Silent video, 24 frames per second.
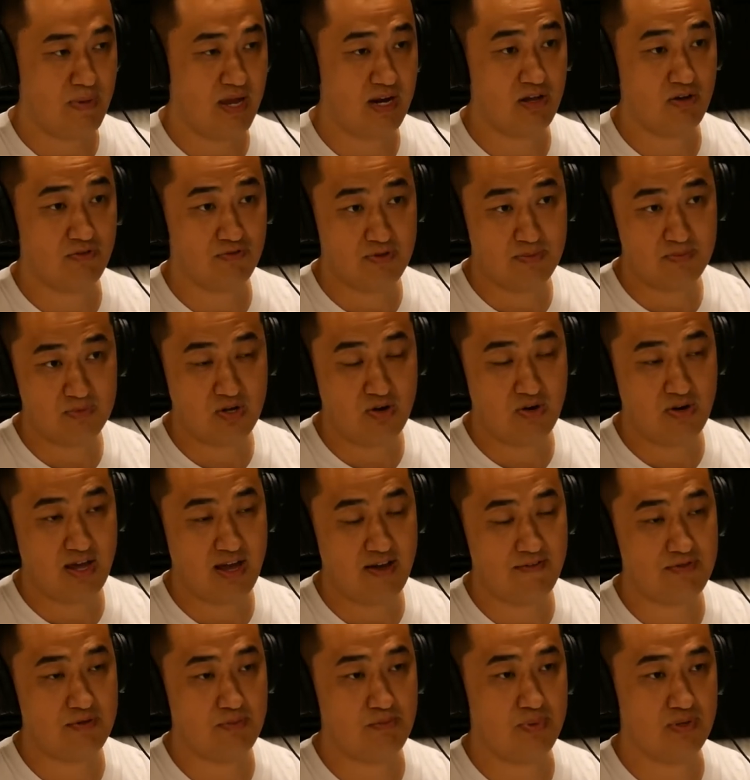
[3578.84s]
many of them don't
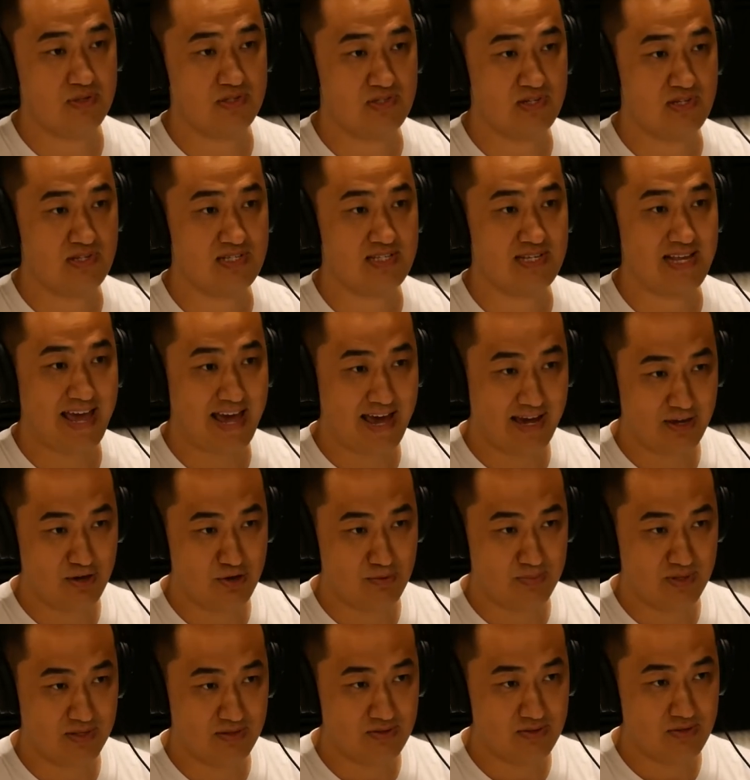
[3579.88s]
have the business
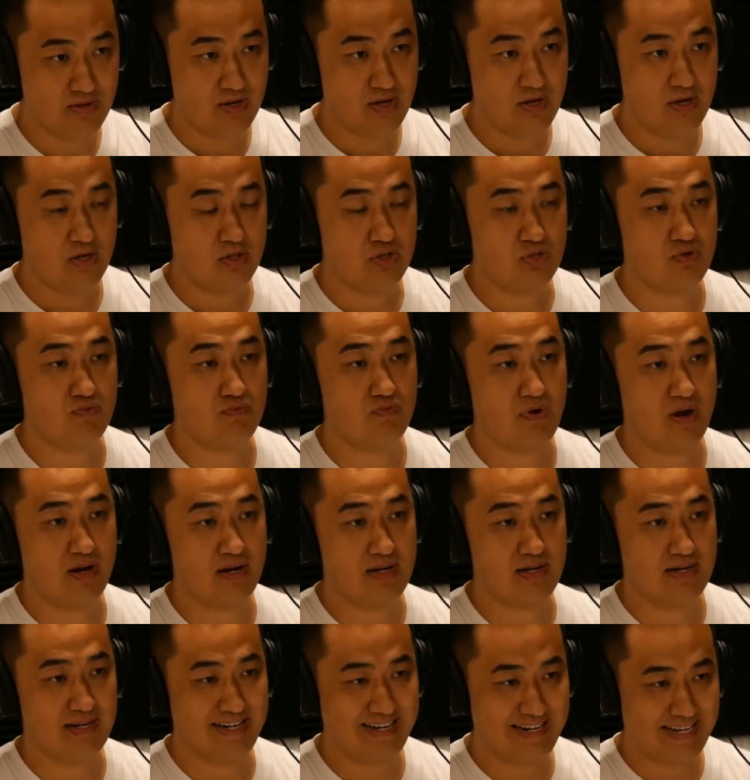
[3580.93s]
acumen to
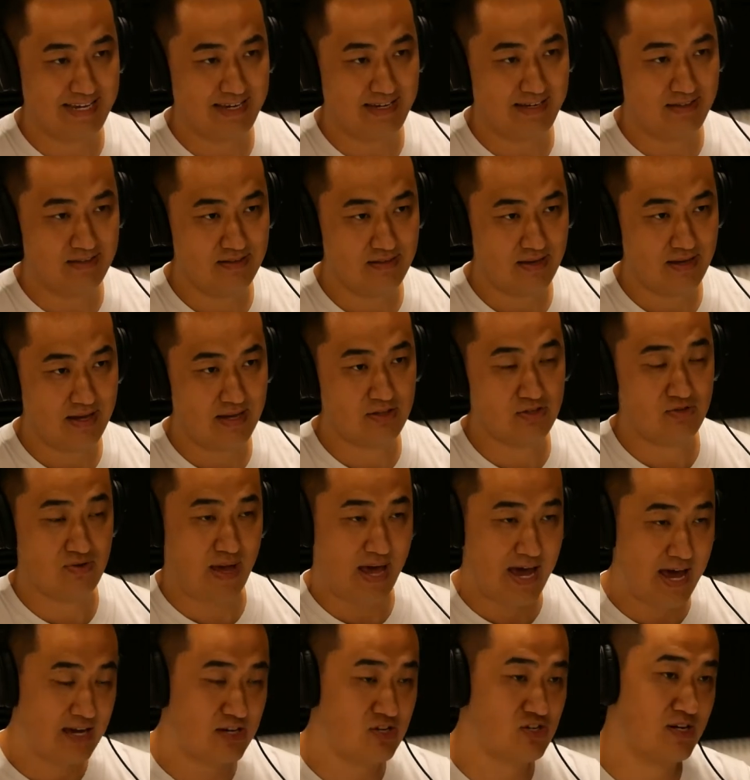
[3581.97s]
run it lean and
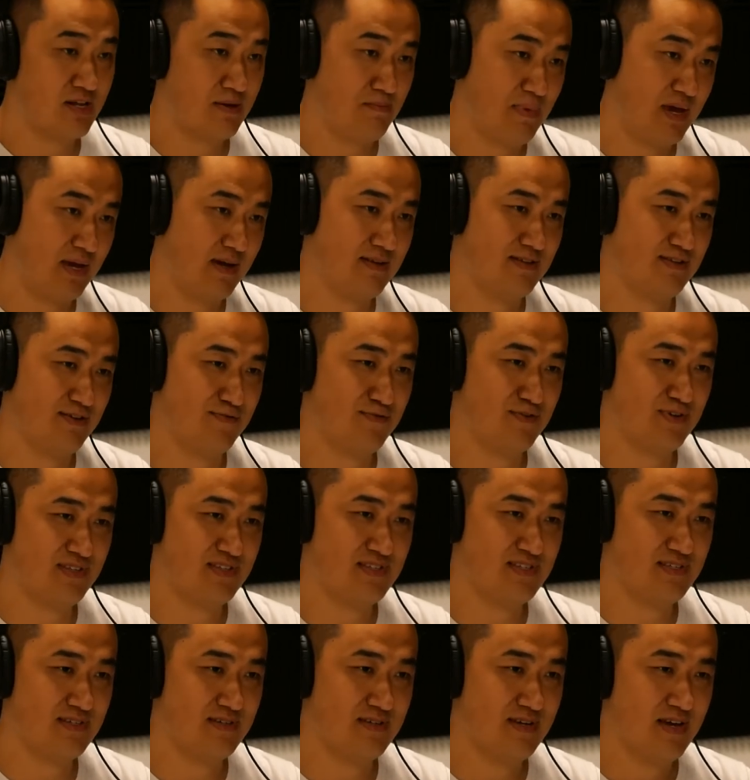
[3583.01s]
to actually make a
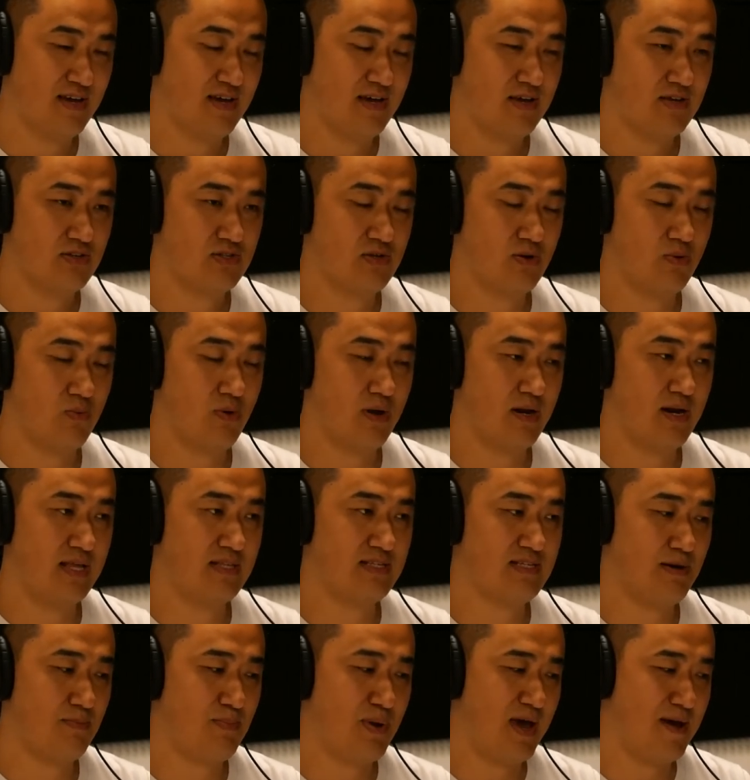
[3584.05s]
difference. Yes. So what
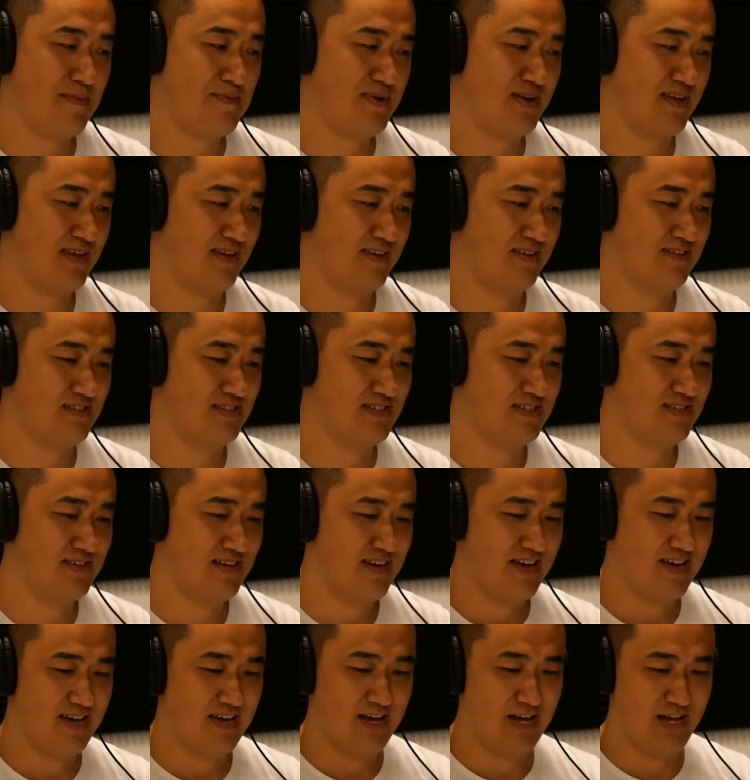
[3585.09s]
ends up happening
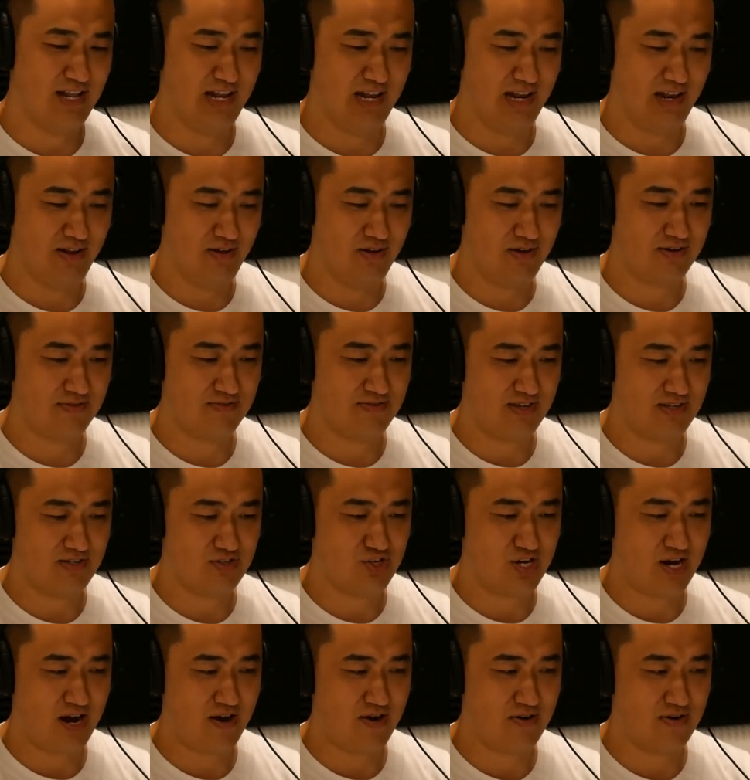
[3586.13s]
is a lot of
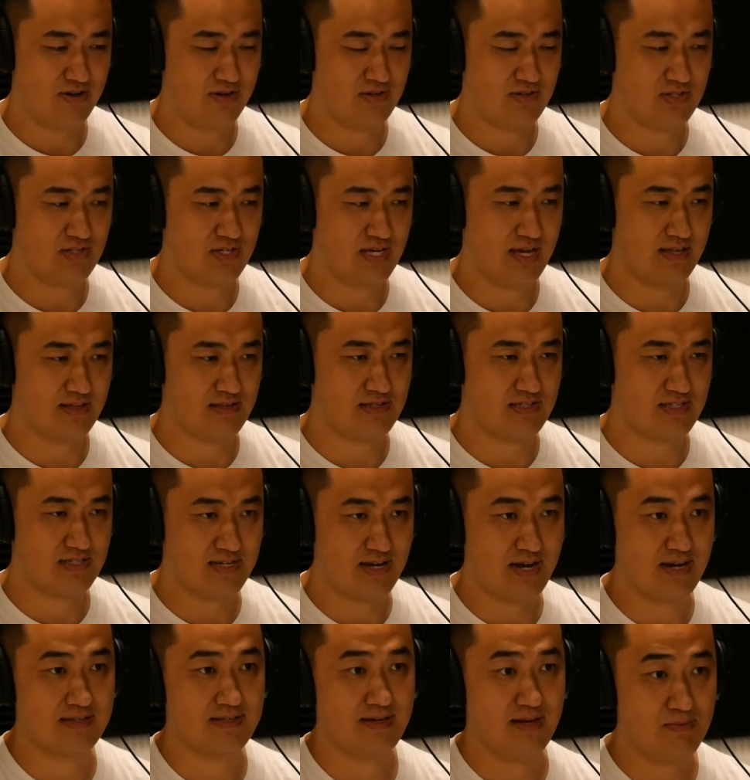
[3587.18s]
these charities get
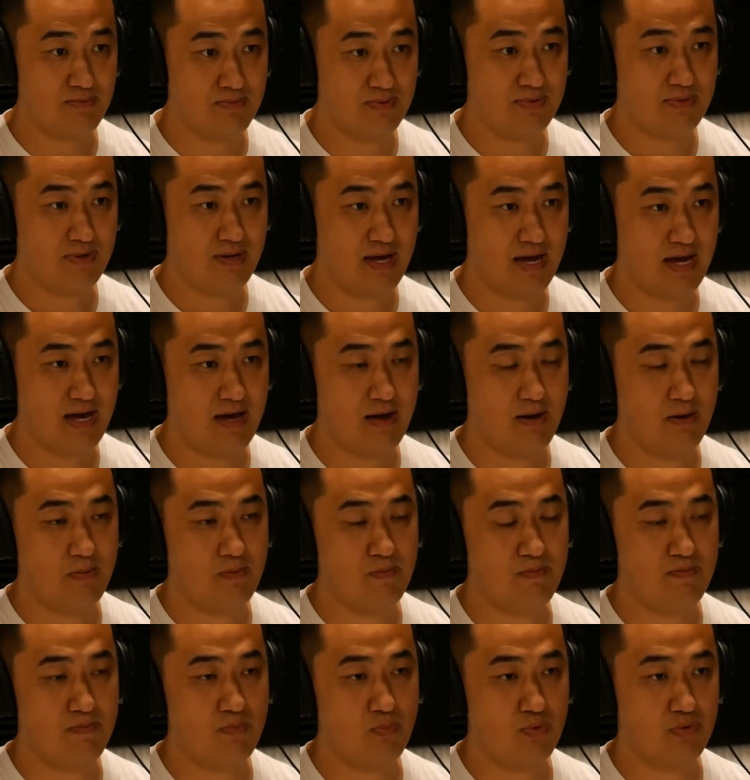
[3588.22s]
sucked up
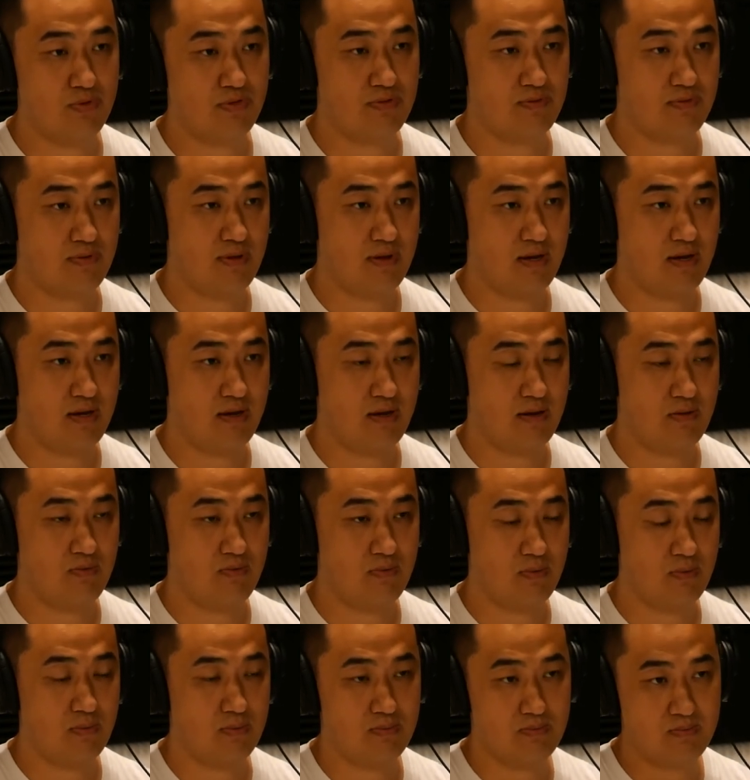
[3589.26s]
um, with
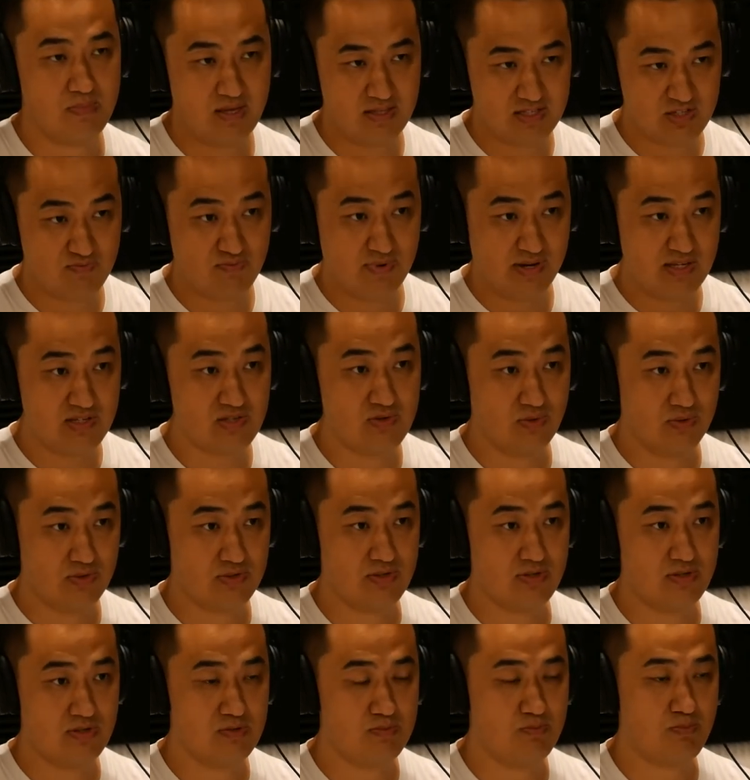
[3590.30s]
uh, its
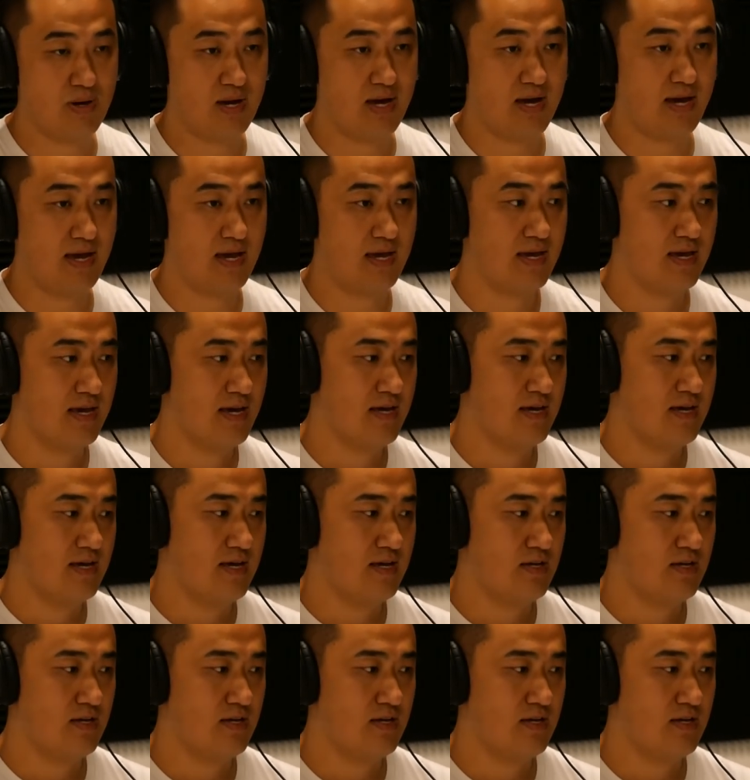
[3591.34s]
resources by